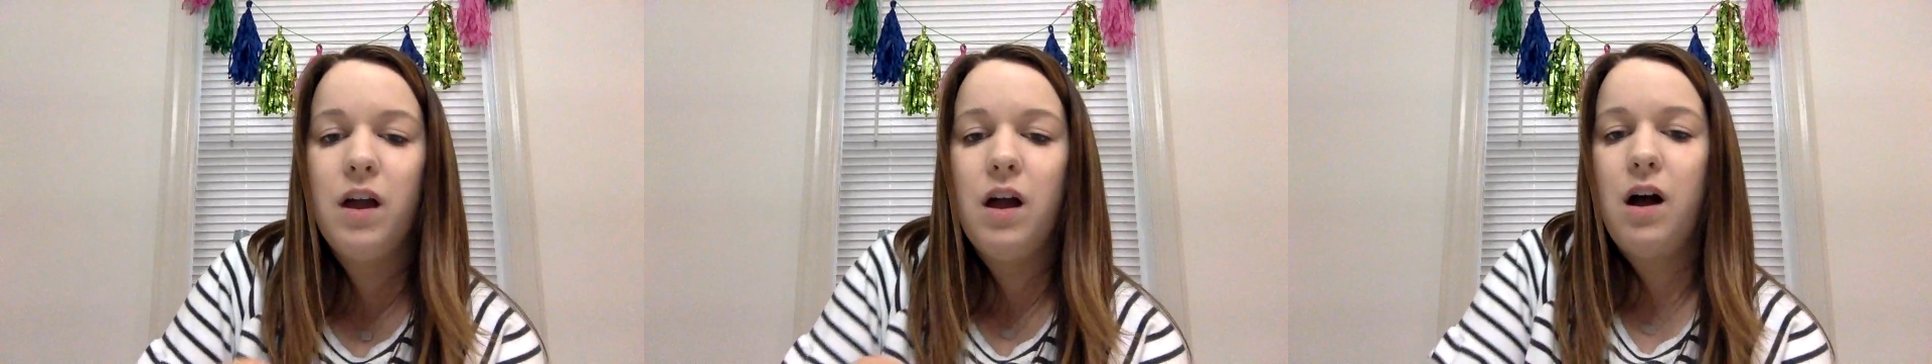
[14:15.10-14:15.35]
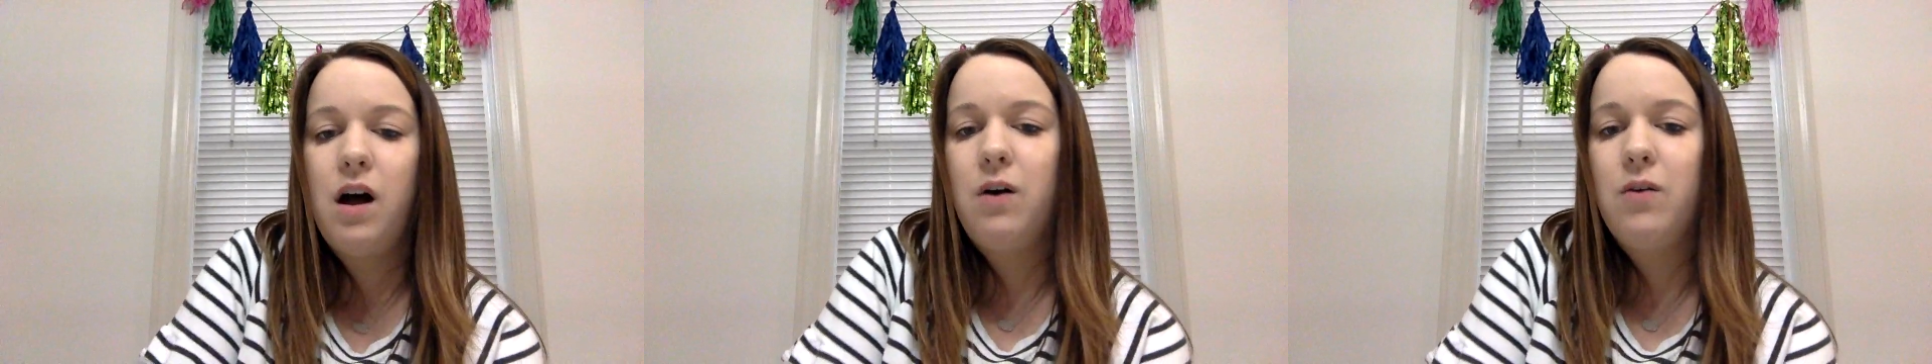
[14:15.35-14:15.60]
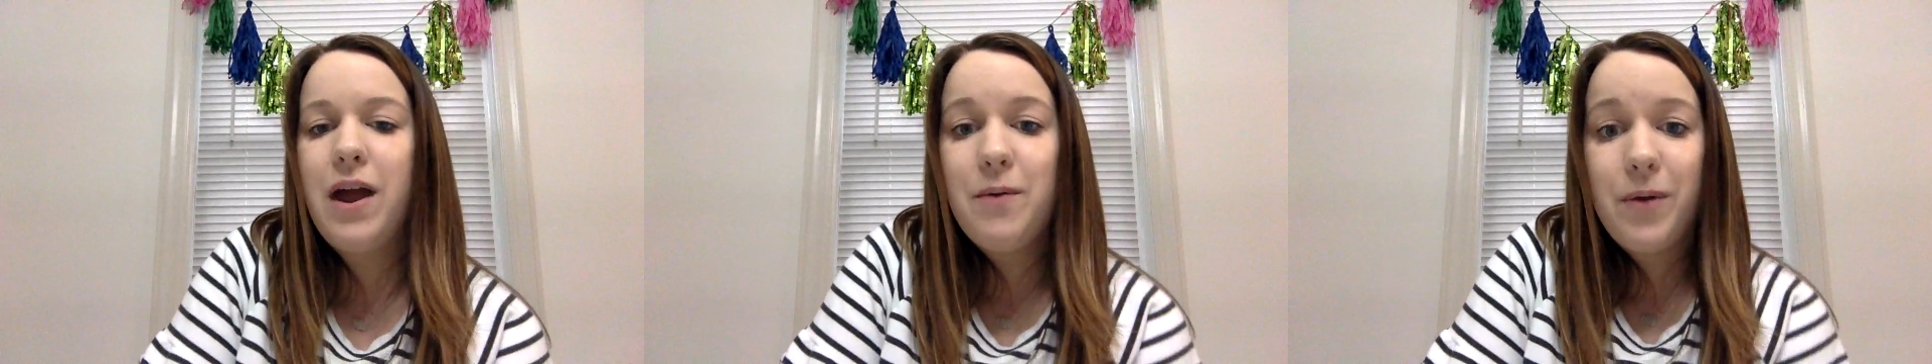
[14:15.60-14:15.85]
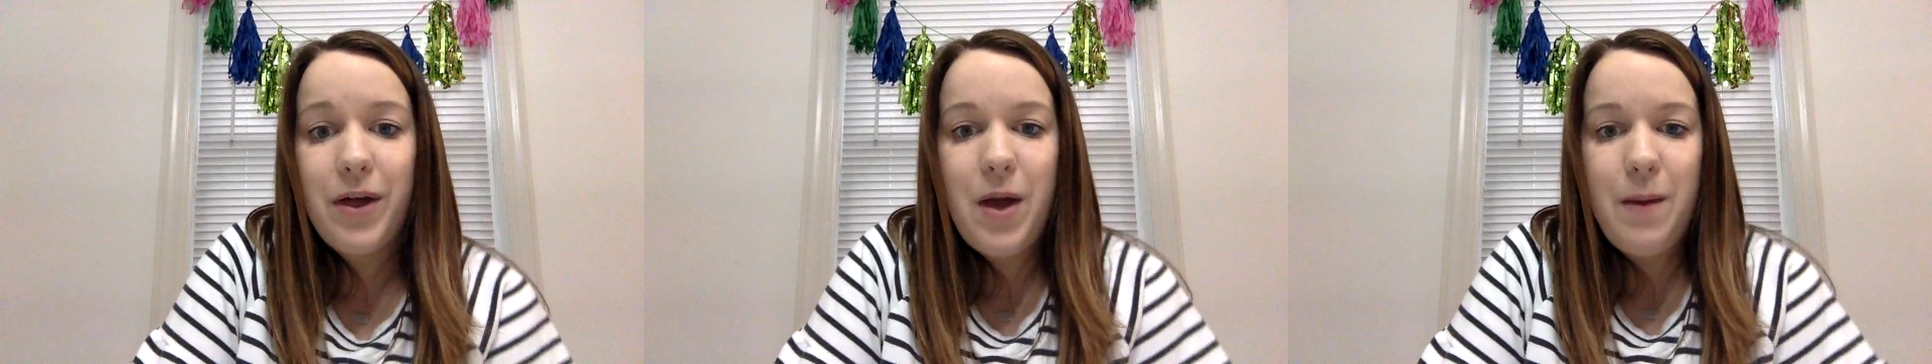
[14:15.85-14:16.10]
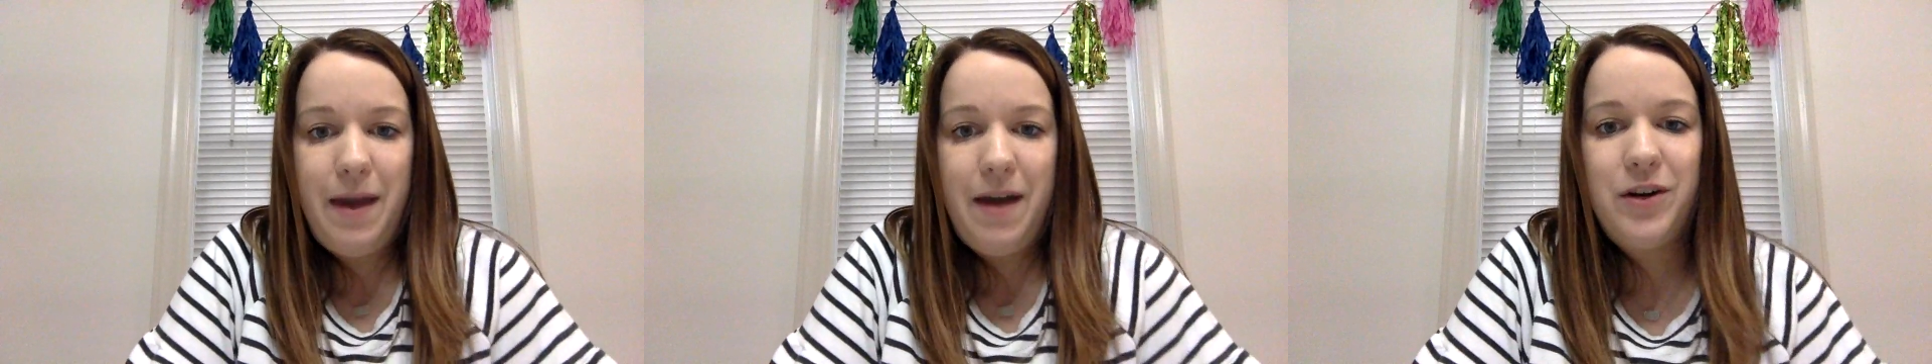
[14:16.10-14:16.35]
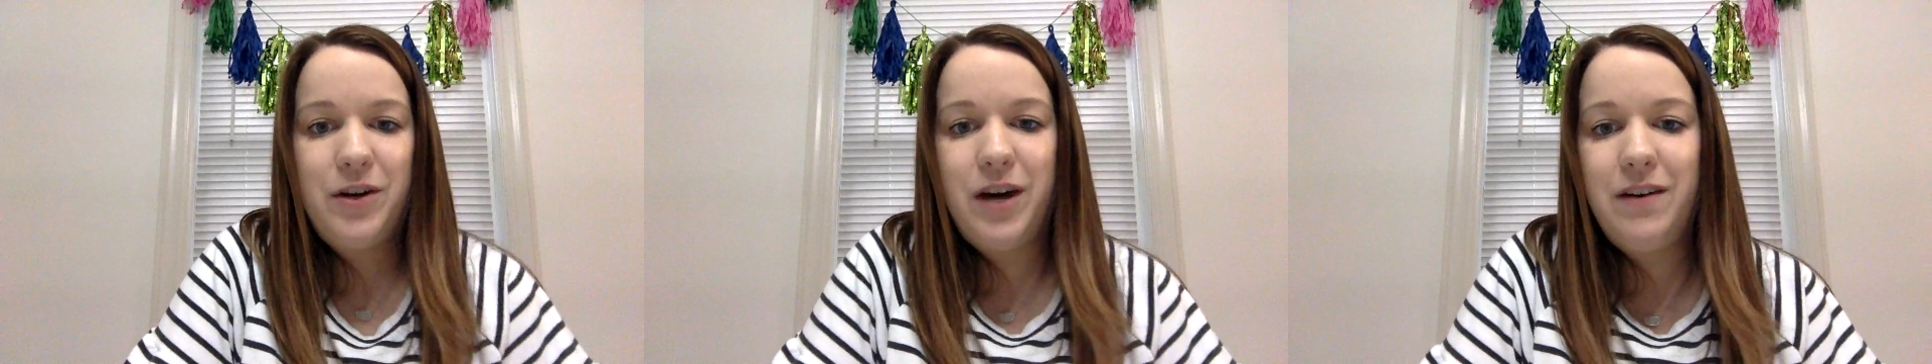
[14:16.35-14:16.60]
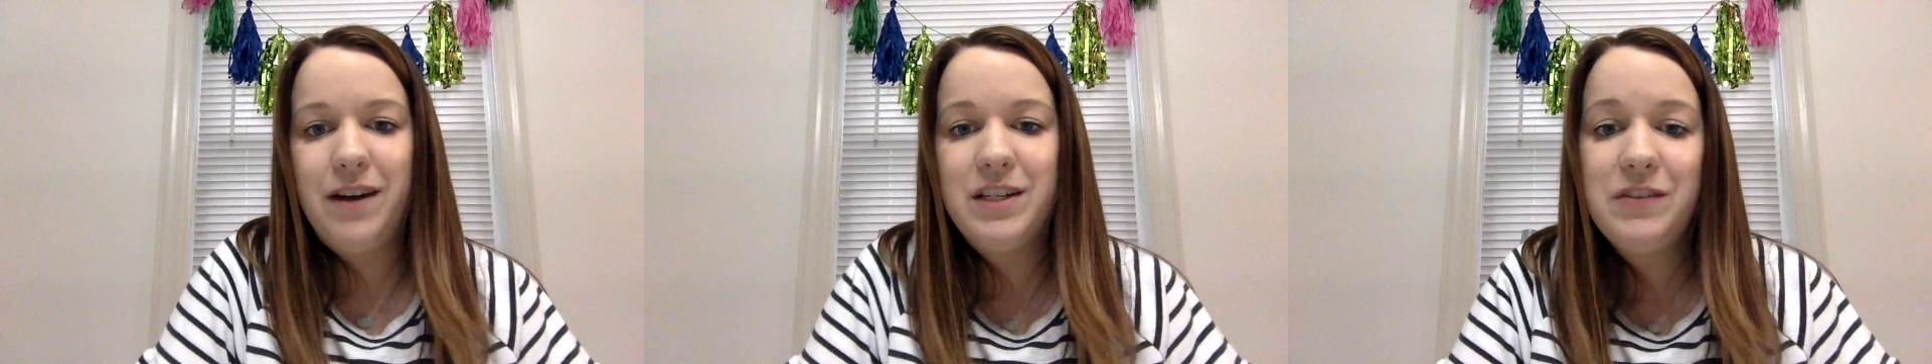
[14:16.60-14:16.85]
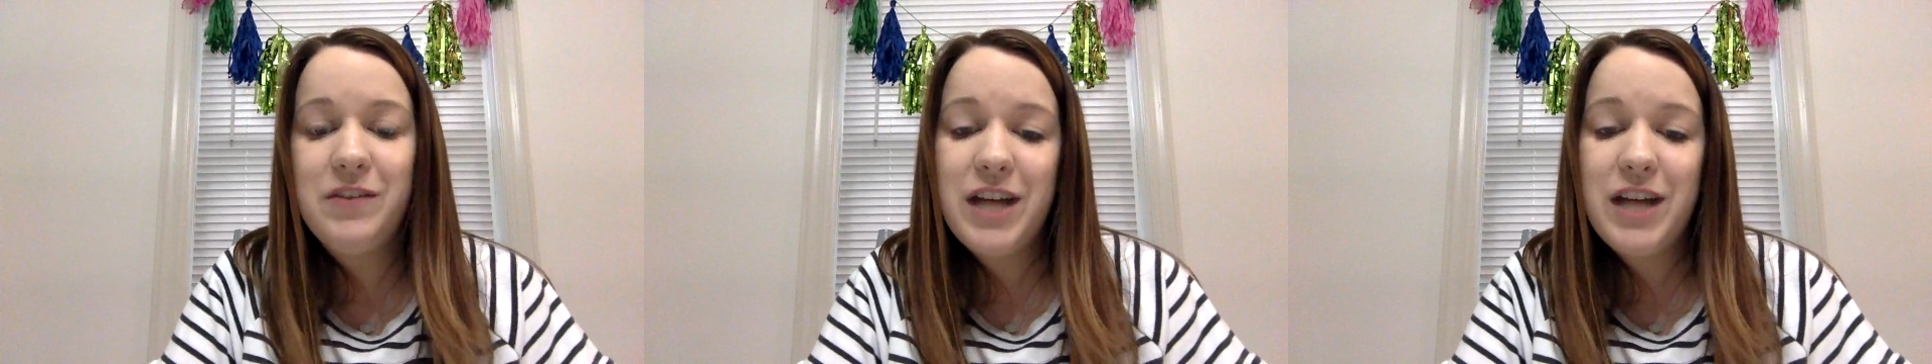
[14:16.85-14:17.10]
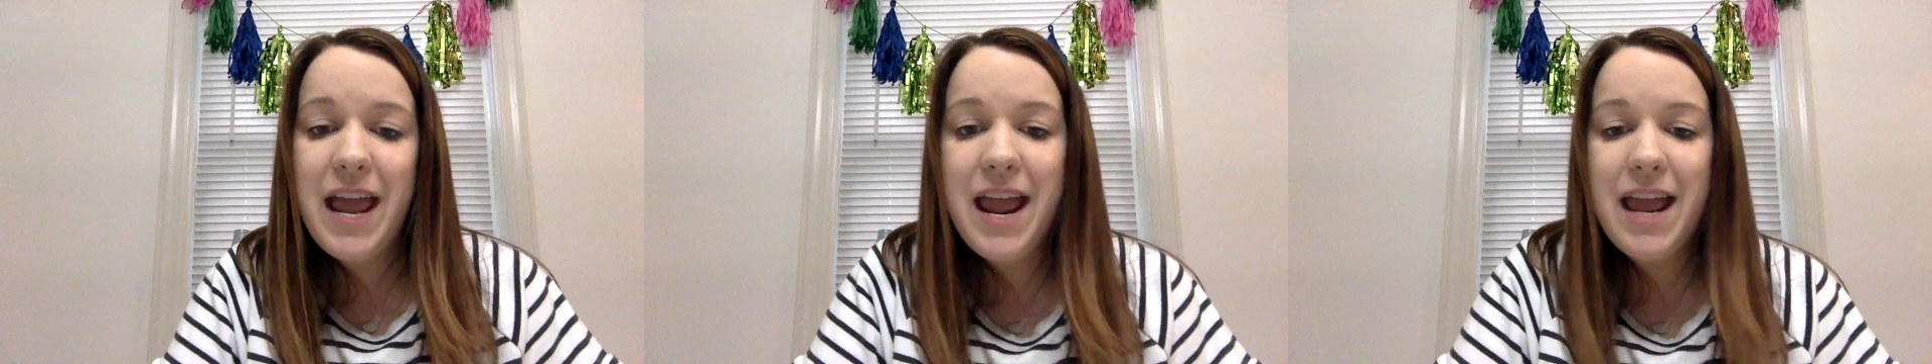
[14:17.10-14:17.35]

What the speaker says: All right, well, I hope you have a great rest of your day,